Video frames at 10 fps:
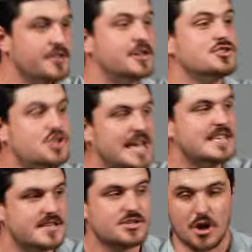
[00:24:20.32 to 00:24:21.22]
Jesus
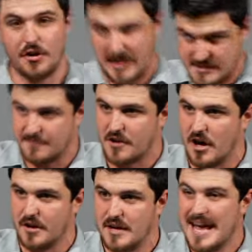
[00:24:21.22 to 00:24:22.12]
showed us of God.
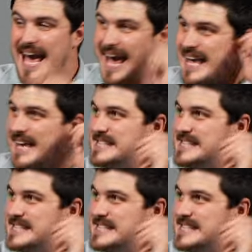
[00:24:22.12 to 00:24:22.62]
He is the